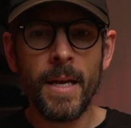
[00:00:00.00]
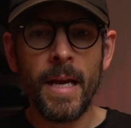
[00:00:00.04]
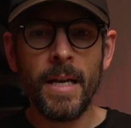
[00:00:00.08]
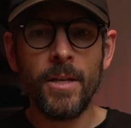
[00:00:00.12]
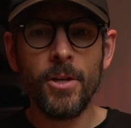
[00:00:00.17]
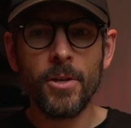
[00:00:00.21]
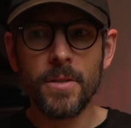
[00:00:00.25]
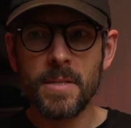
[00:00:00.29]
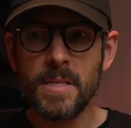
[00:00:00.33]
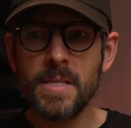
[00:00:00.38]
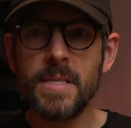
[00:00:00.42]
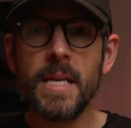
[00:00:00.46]
and
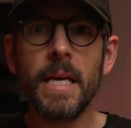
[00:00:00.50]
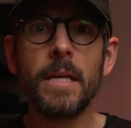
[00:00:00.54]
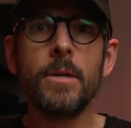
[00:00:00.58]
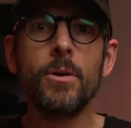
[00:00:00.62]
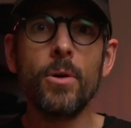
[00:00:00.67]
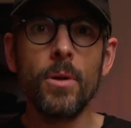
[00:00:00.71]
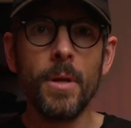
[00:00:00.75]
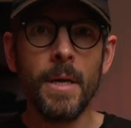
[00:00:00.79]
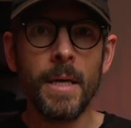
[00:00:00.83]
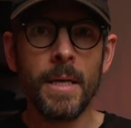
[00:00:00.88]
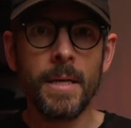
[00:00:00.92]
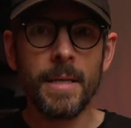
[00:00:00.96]
you're you
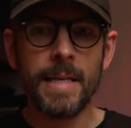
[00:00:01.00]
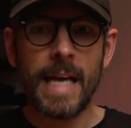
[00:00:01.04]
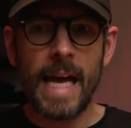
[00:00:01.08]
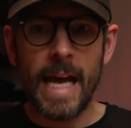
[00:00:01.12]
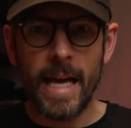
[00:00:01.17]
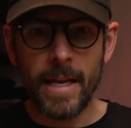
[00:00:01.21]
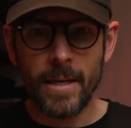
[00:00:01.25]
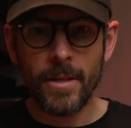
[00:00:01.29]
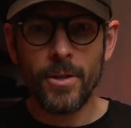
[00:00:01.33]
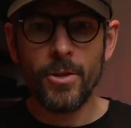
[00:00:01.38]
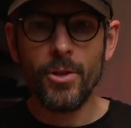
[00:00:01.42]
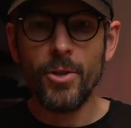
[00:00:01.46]
signaling
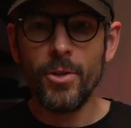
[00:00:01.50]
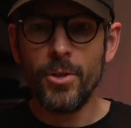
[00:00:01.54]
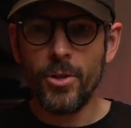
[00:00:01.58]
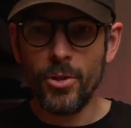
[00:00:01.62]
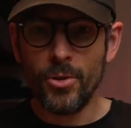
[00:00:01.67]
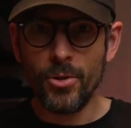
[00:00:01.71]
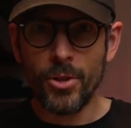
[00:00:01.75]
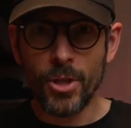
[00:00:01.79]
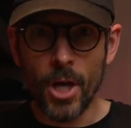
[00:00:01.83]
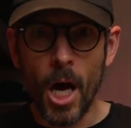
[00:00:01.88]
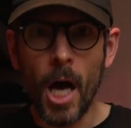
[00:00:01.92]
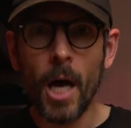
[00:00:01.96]
that
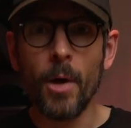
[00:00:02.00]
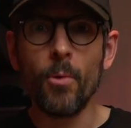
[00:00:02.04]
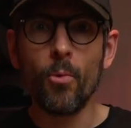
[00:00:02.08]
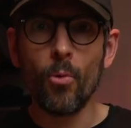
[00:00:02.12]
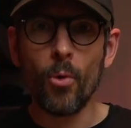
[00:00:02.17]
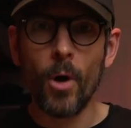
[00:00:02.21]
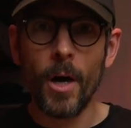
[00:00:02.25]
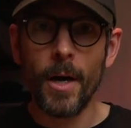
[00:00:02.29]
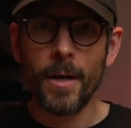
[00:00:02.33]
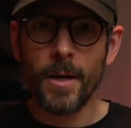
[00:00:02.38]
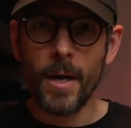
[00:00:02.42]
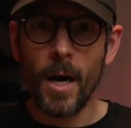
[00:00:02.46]
do not
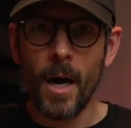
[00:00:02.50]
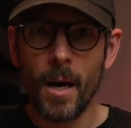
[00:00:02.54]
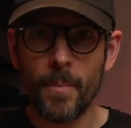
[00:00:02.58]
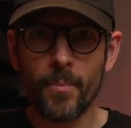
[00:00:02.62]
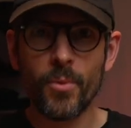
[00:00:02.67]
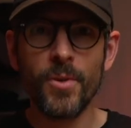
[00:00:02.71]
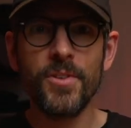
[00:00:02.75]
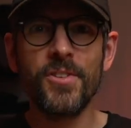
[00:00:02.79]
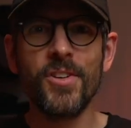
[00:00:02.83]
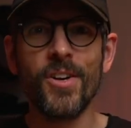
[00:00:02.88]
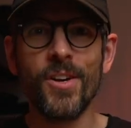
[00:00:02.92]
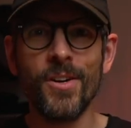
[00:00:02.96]
want op
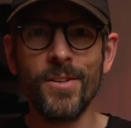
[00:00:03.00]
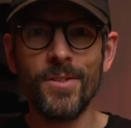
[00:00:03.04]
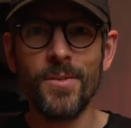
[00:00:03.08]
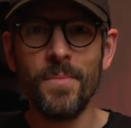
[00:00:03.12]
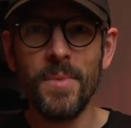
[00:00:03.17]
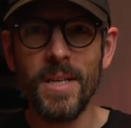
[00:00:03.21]
return to to